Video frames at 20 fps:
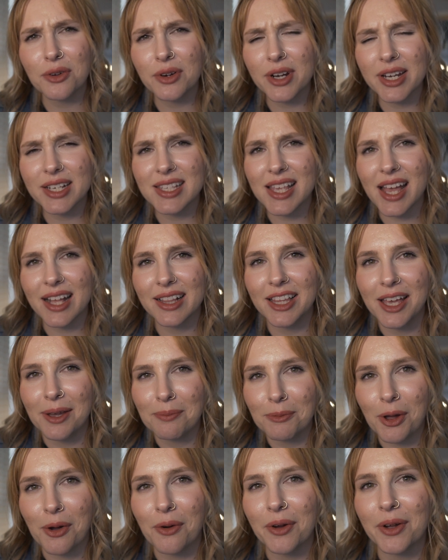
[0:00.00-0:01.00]
know where exactly
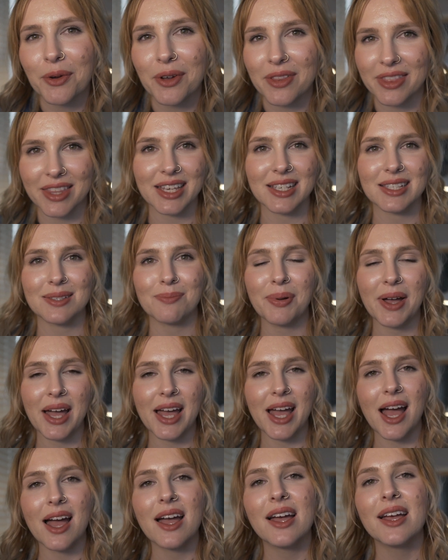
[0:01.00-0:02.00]
I'm going with this,
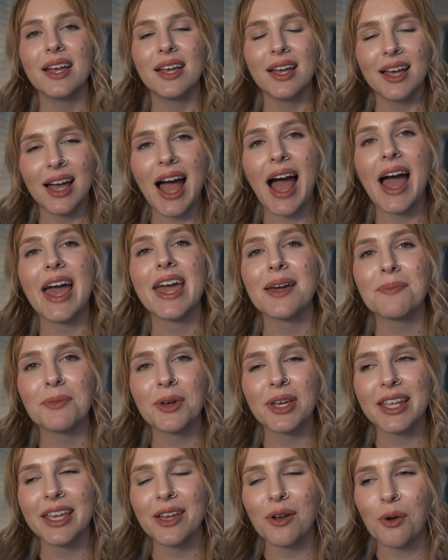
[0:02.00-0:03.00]
but I
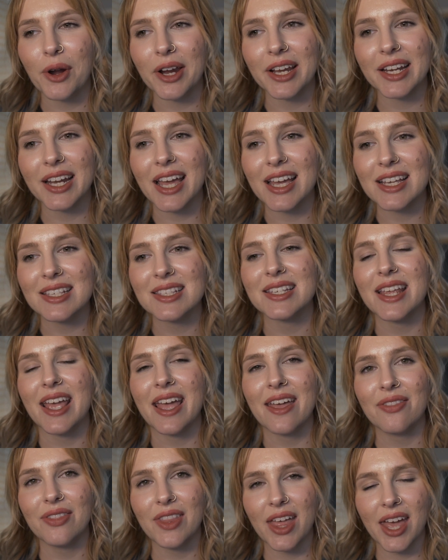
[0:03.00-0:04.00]
am gonna get organized,
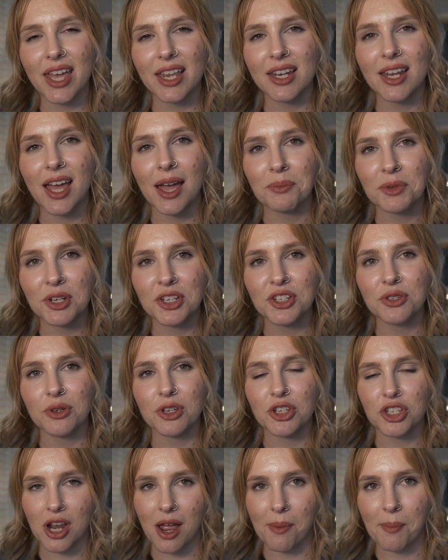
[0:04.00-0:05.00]
and then I'm gonna
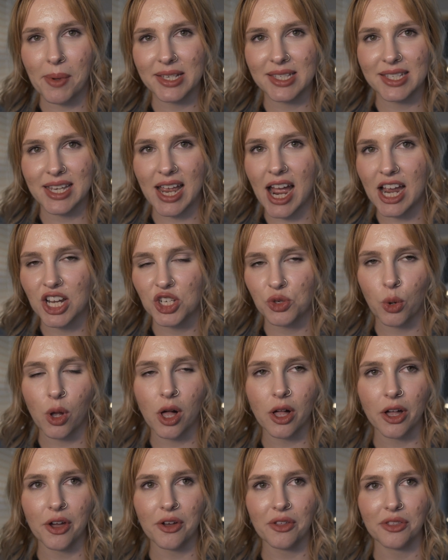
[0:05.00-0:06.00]
do a shop my stash where
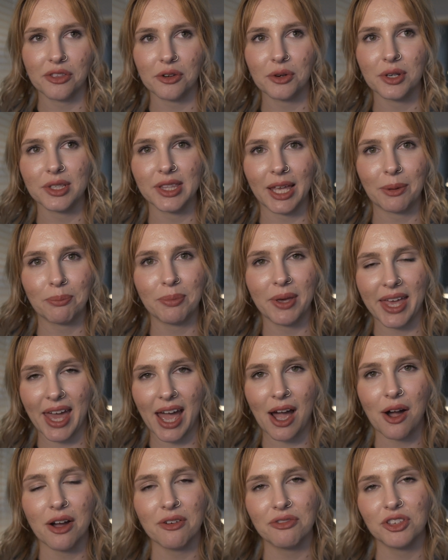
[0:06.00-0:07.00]
I'll go through and like pick
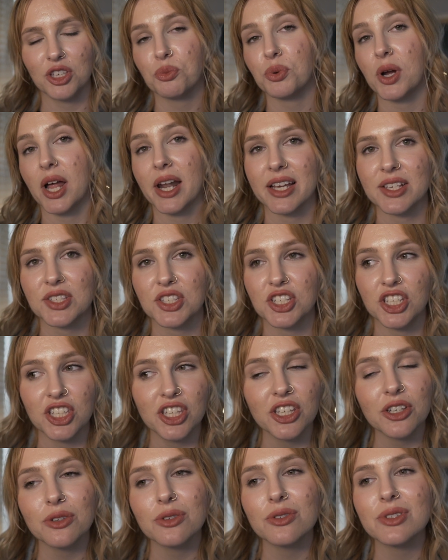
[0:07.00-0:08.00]
out a few products to
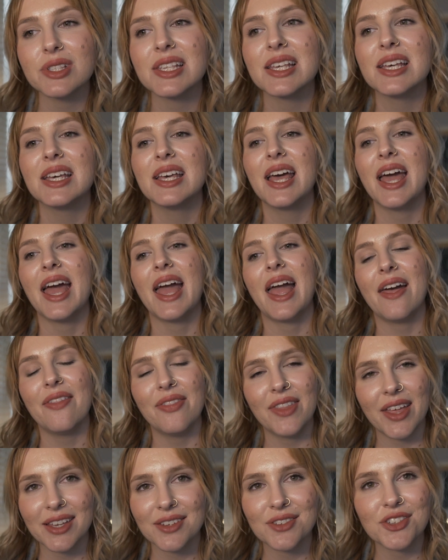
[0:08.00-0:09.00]
use
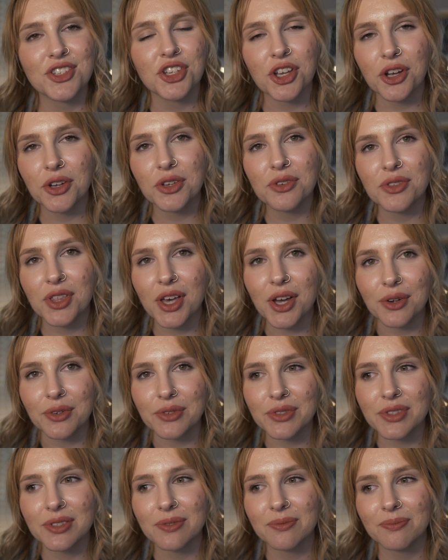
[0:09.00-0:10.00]
and then show you
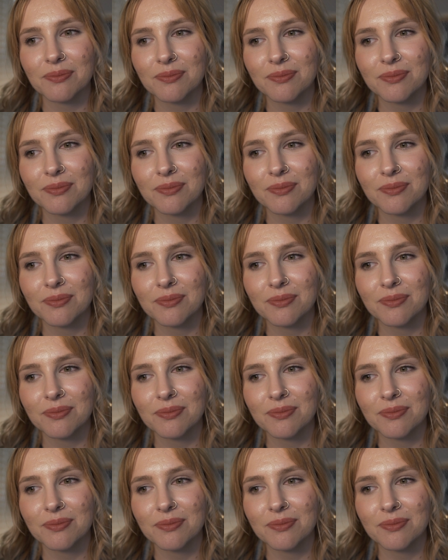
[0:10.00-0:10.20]
those.